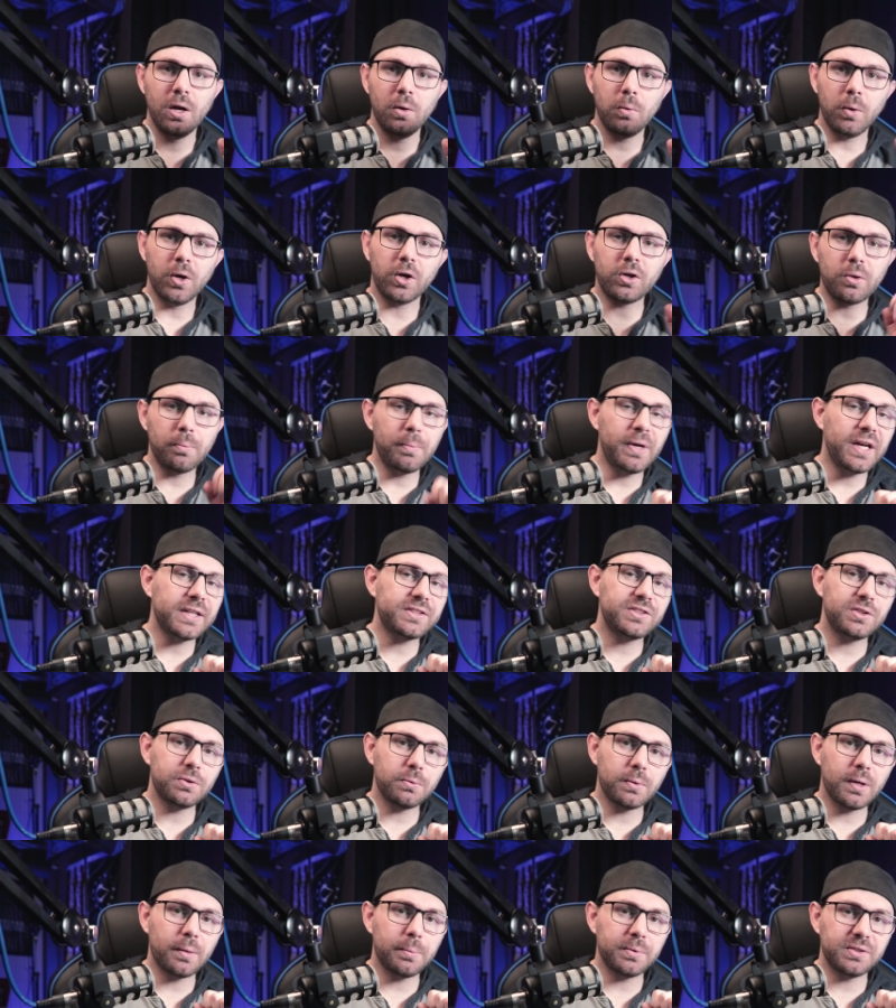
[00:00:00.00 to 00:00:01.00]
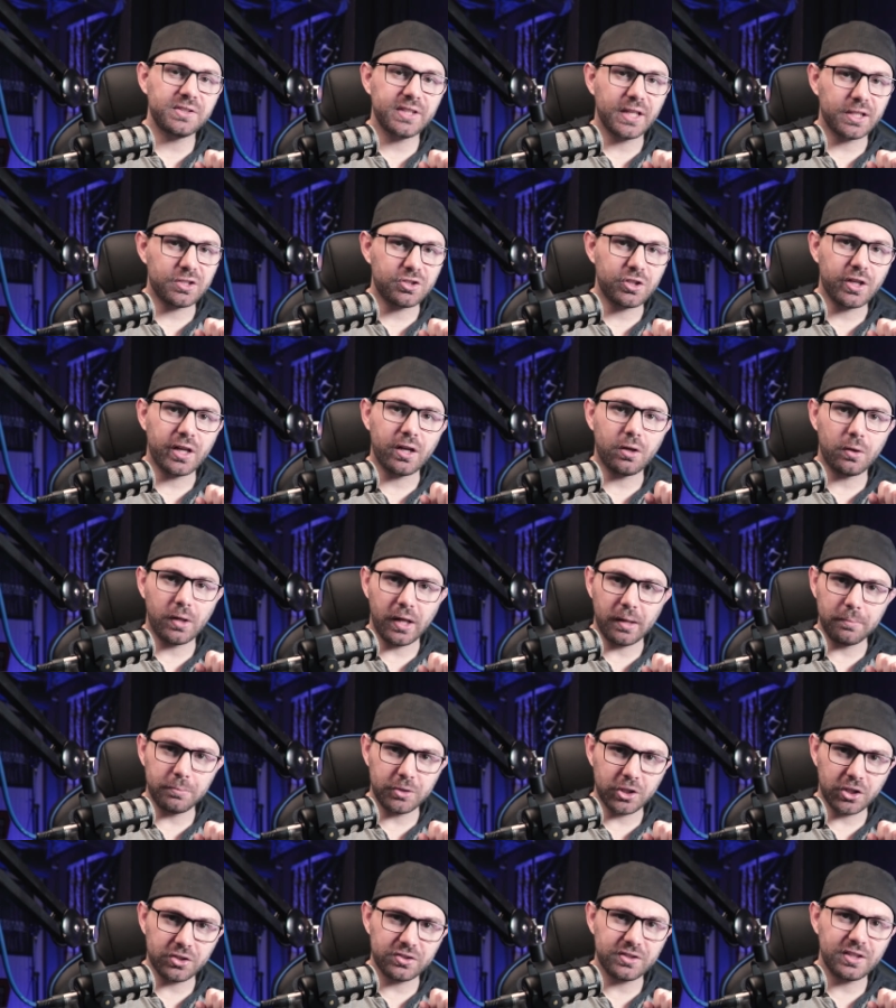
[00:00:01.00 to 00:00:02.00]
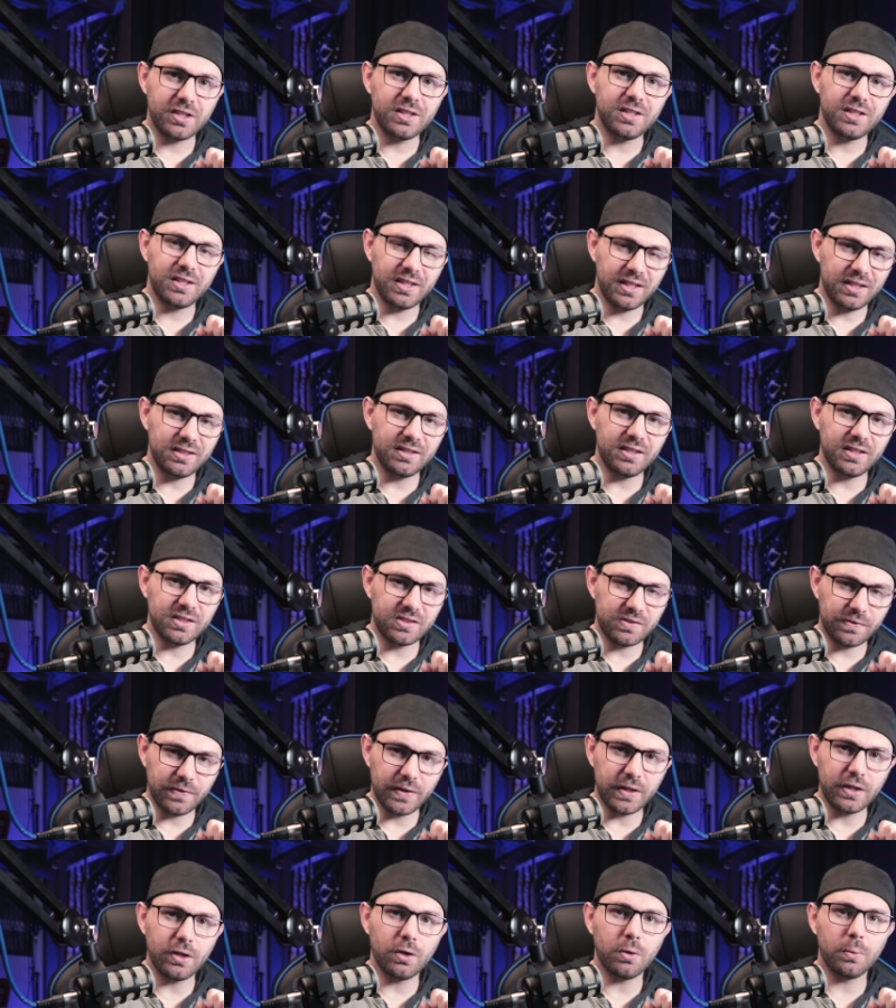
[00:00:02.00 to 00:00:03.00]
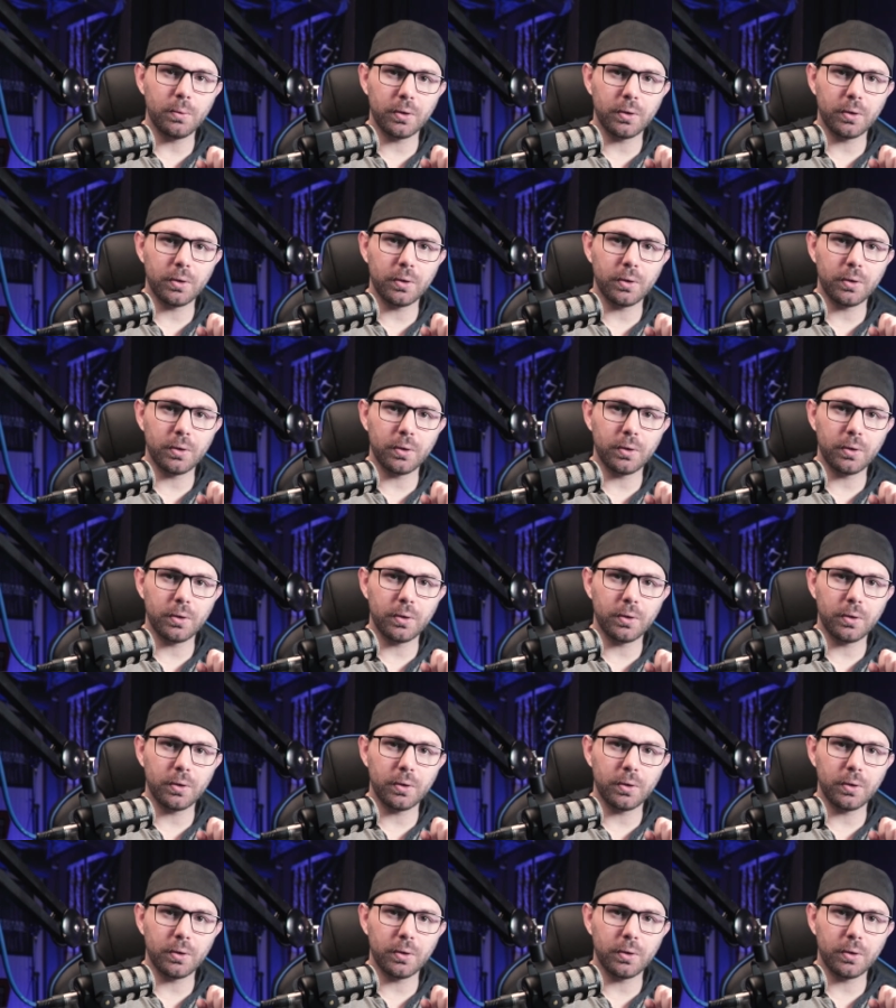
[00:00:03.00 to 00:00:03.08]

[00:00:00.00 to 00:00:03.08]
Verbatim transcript: Welcome back to the Rebel Tech channel. I'm Justin, and in this video,